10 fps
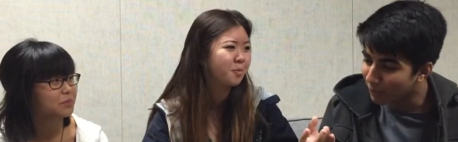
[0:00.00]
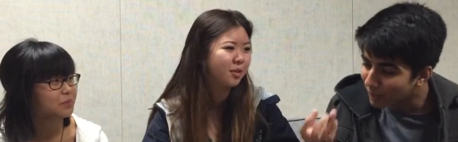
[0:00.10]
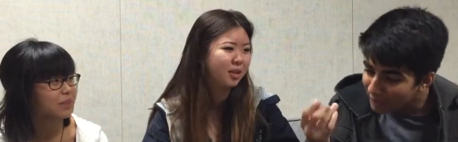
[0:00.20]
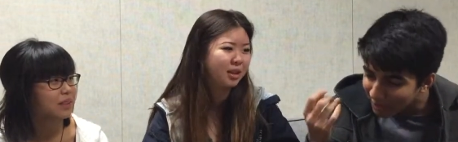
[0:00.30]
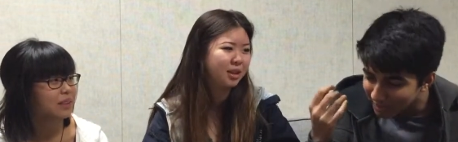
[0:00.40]

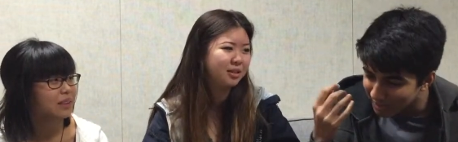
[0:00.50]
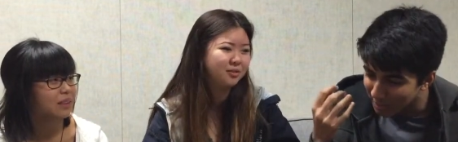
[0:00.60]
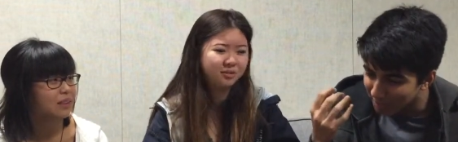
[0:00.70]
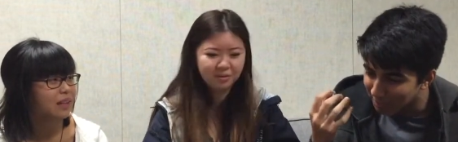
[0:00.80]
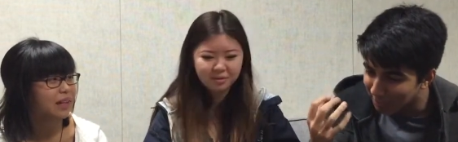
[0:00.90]
Speaker 1: word or is it?
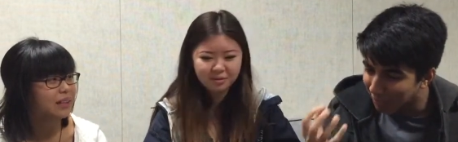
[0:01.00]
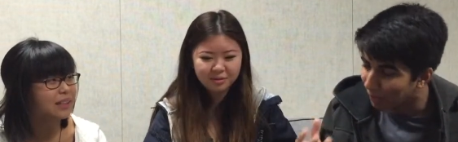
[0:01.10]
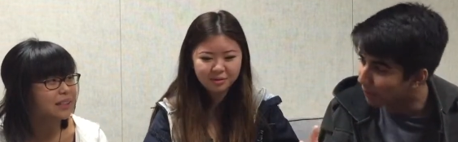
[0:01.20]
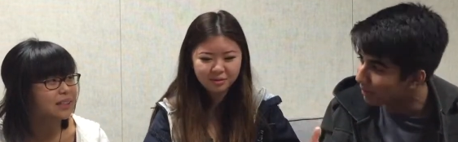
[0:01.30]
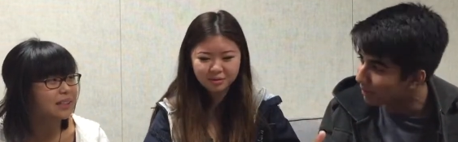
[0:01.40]
Both? I
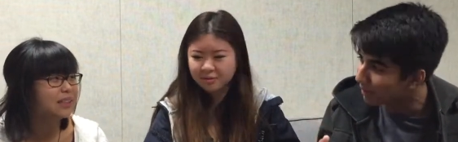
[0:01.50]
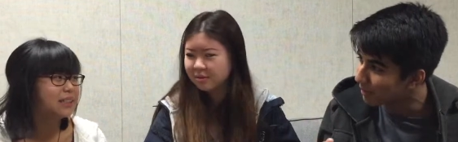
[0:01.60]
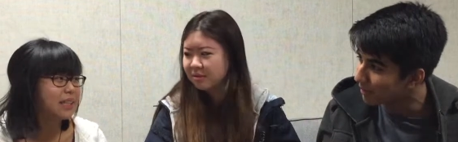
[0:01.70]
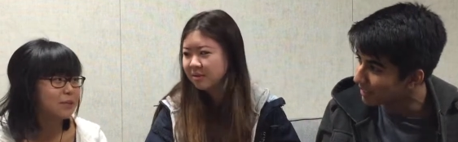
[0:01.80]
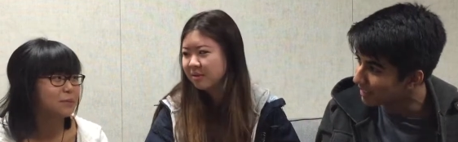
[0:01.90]
think it's
Speaker 2: the
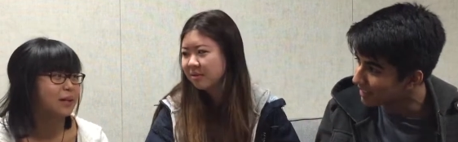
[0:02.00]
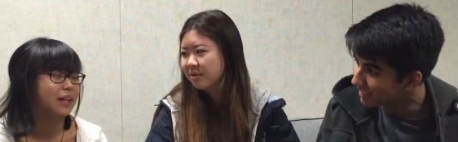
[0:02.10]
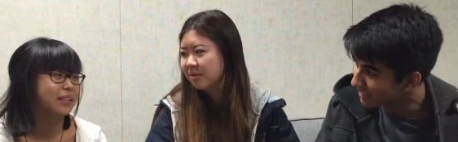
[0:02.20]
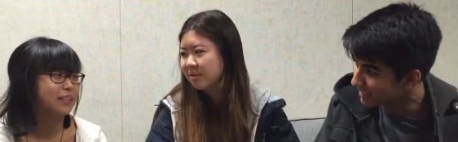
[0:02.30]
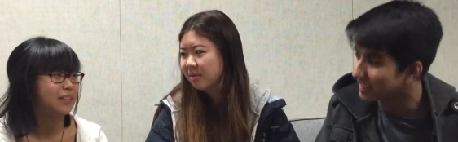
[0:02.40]
intent
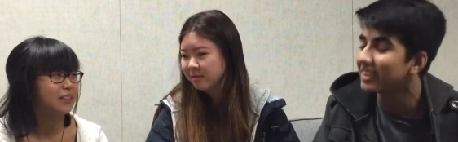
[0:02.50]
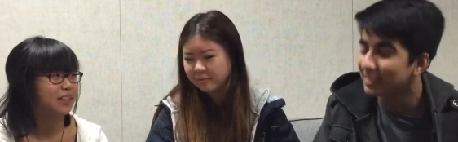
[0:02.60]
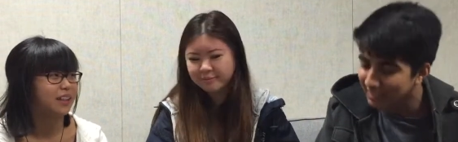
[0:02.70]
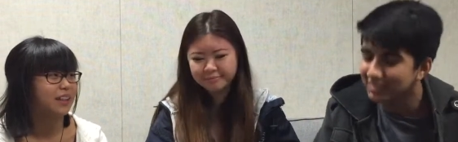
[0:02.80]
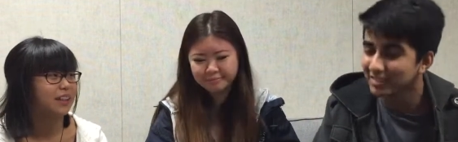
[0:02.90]
behind it,
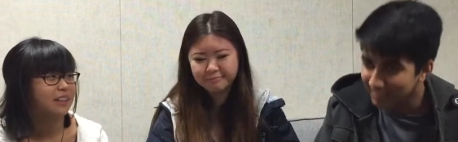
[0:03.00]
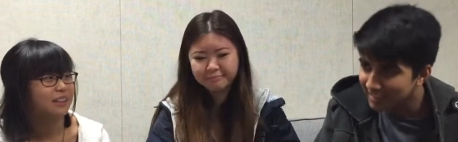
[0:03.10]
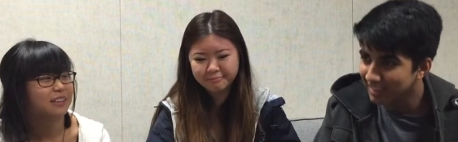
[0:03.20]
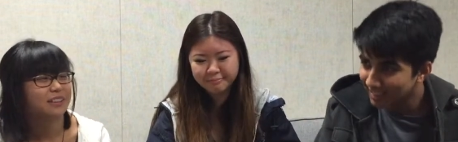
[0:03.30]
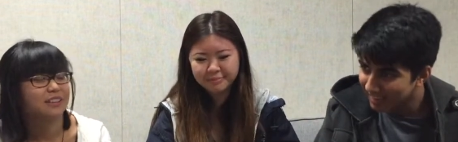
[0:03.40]
right?
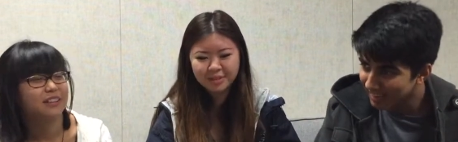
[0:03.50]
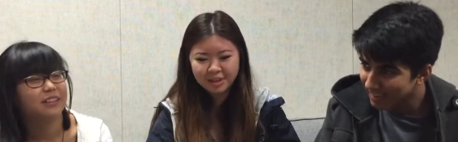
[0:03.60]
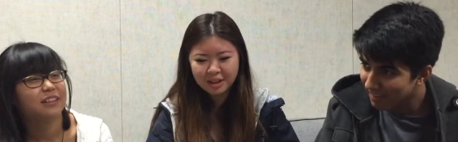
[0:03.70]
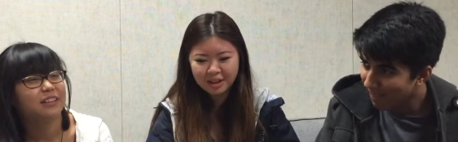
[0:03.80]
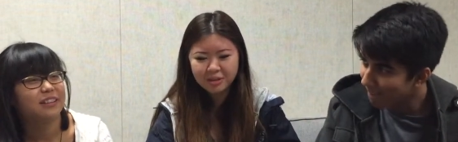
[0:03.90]
Mm-hmm.
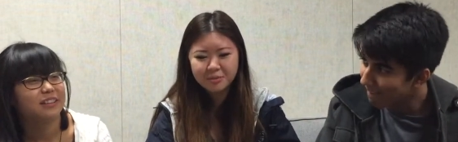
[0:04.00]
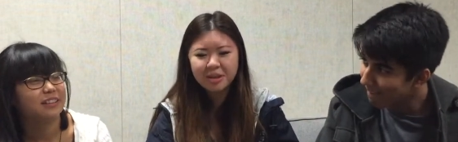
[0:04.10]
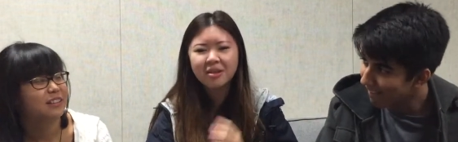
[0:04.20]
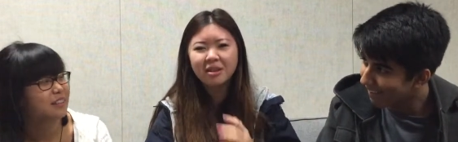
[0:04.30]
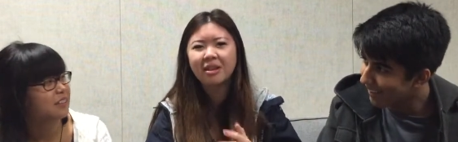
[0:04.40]
And then, but
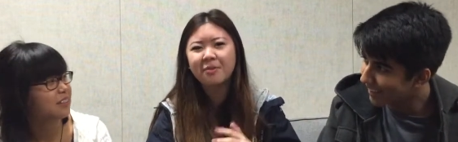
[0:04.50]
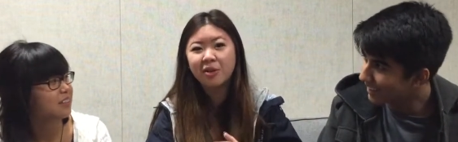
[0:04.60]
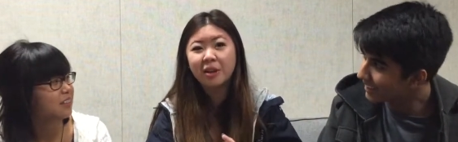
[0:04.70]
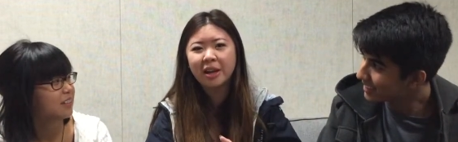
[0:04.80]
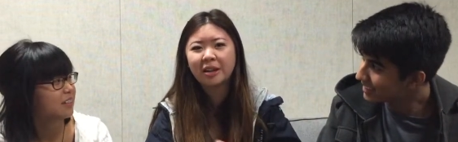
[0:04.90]
then the thing
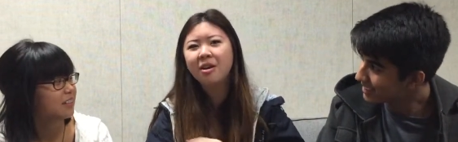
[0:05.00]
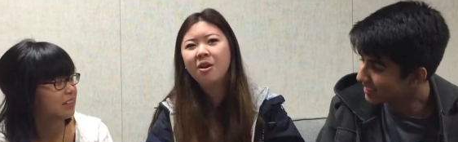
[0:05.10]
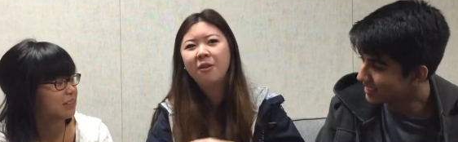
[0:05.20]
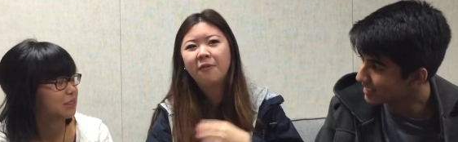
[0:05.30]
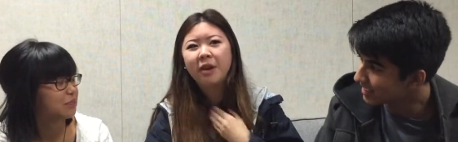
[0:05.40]
about like
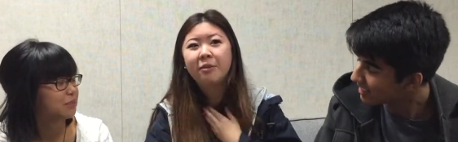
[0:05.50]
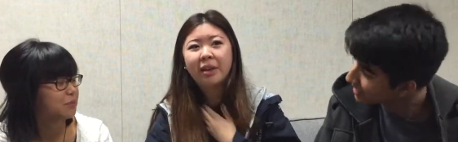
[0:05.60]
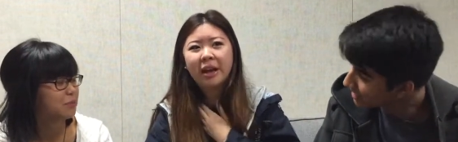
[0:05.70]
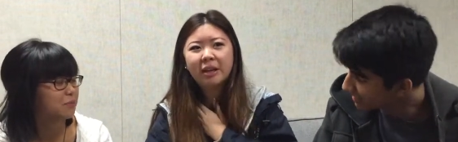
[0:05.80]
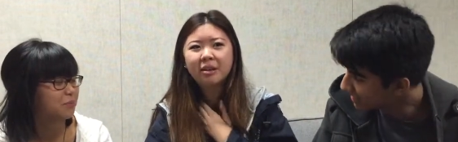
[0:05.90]
in
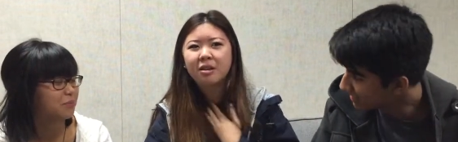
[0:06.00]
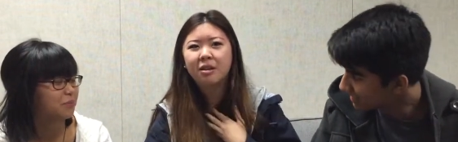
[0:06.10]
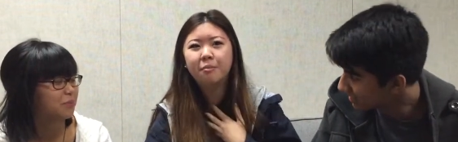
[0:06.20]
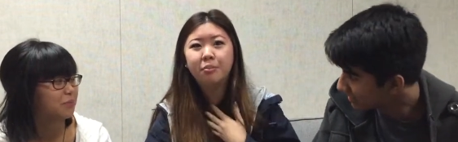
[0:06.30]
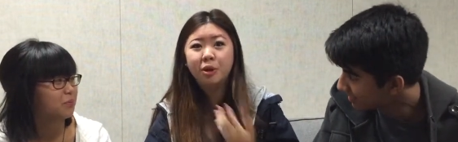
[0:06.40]
like
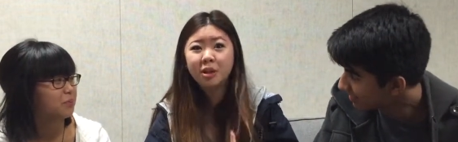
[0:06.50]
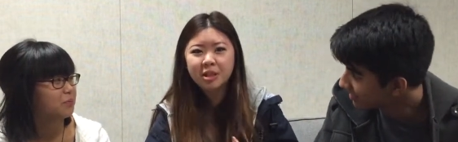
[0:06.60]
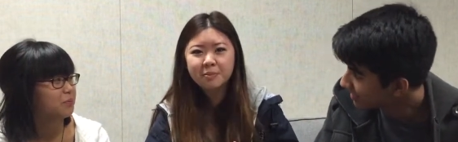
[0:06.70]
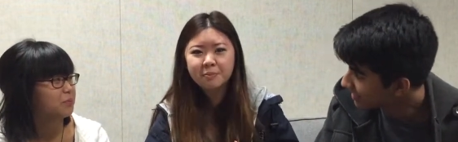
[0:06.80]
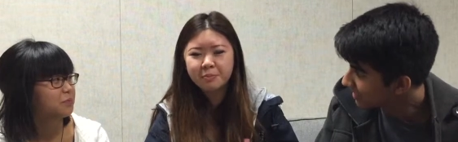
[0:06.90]

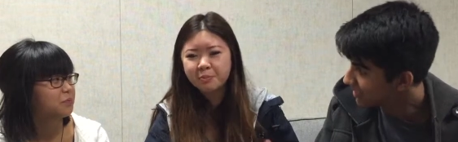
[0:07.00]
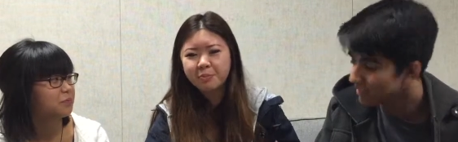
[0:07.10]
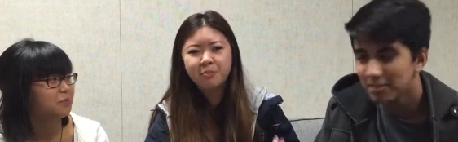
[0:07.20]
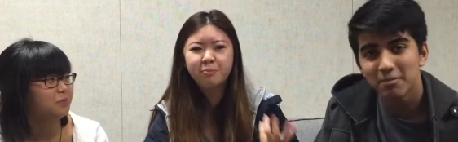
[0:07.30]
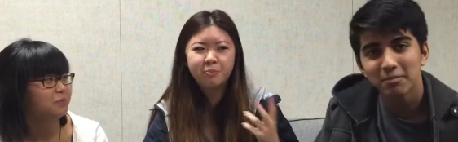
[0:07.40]
books,
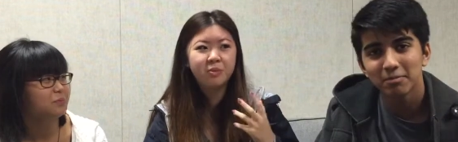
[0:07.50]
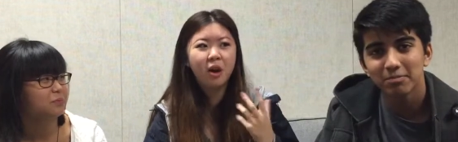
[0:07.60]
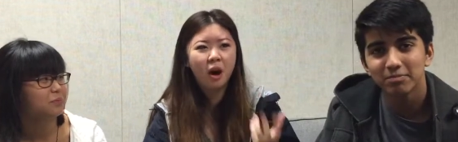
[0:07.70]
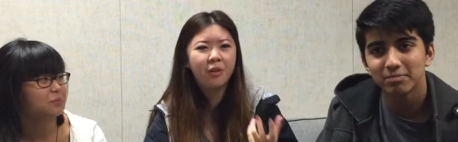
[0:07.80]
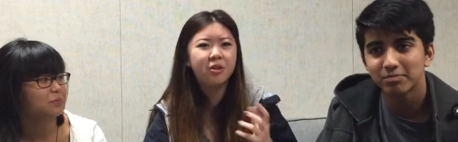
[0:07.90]

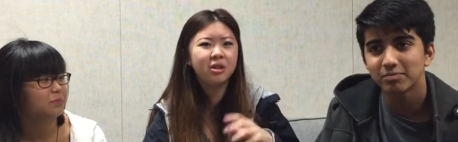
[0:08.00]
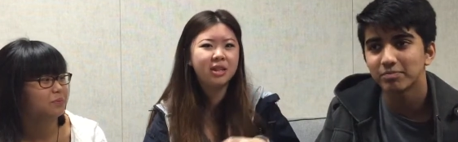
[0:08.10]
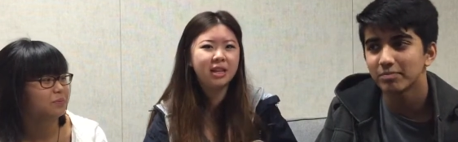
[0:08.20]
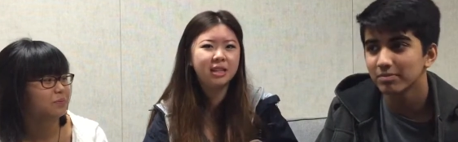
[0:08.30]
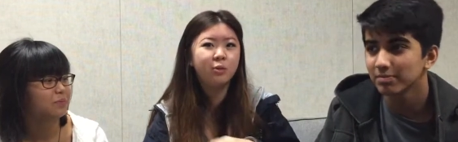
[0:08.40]
the author
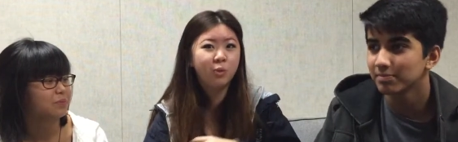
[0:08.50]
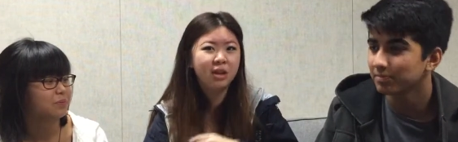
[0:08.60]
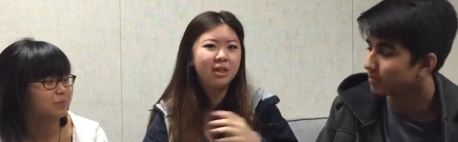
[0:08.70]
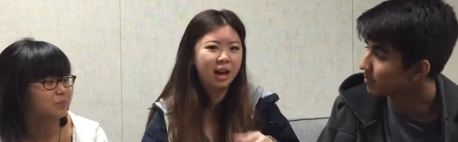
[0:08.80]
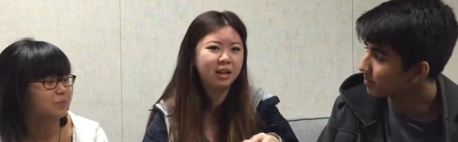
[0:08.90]
says it
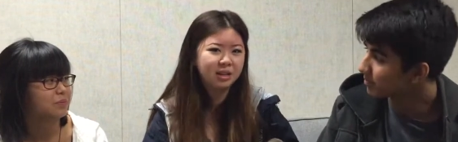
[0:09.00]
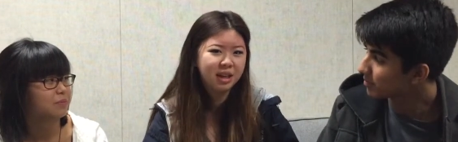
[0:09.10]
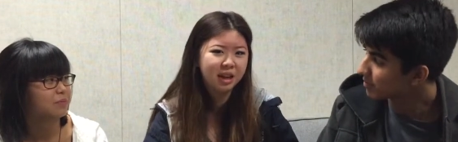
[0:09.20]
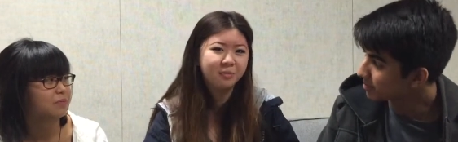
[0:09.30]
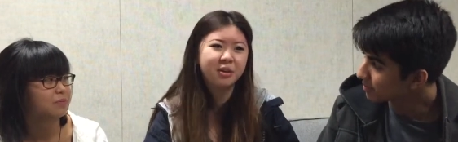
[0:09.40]
with that
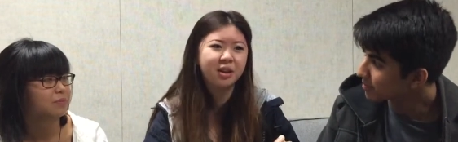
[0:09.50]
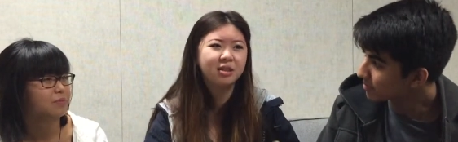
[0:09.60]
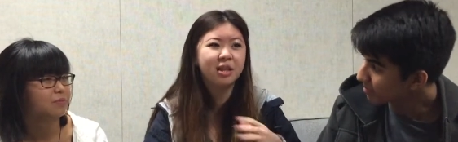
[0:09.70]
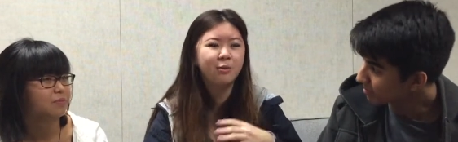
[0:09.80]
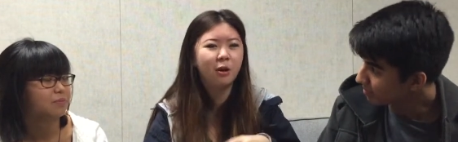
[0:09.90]
intent
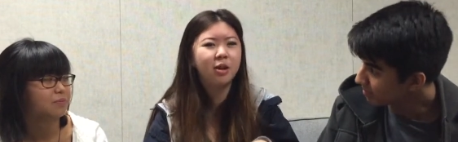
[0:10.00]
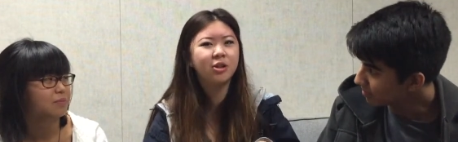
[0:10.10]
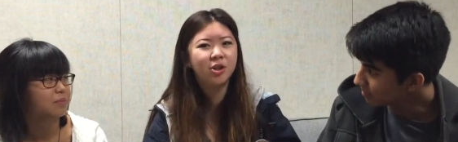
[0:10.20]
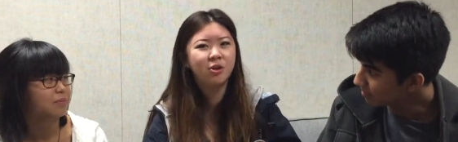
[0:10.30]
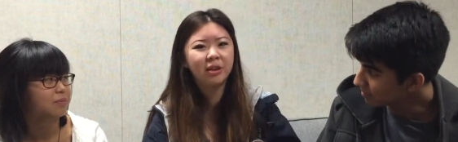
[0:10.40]
because they want to
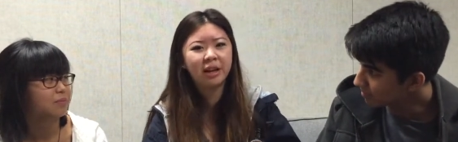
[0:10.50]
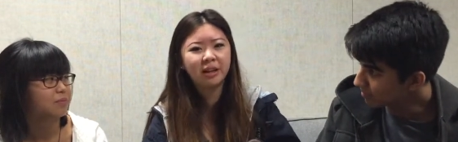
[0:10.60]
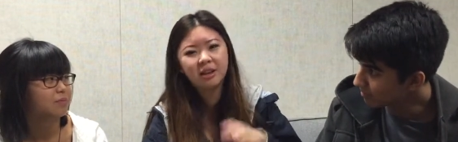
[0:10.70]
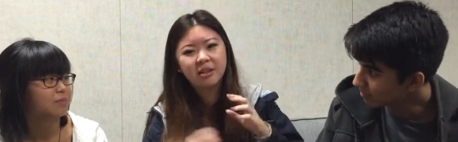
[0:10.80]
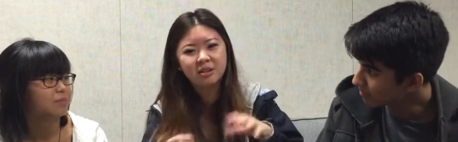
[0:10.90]
show
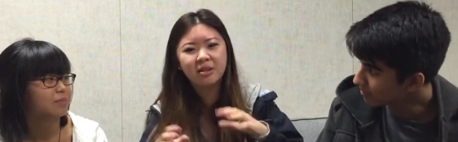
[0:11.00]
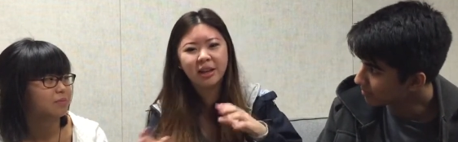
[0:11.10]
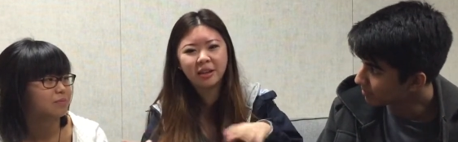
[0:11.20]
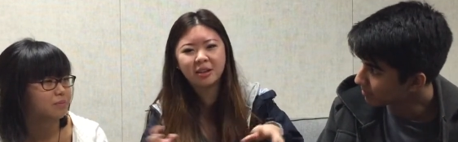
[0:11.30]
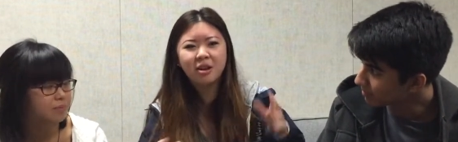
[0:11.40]
like a
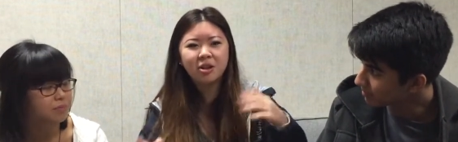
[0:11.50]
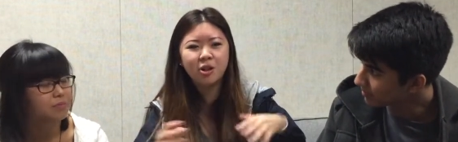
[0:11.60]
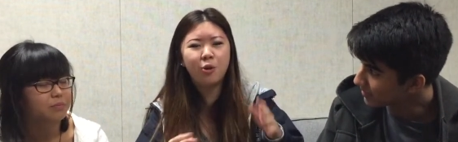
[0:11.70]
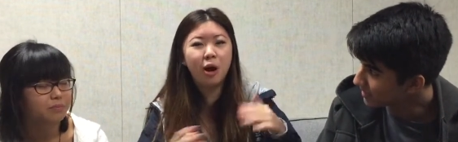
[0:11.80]
like show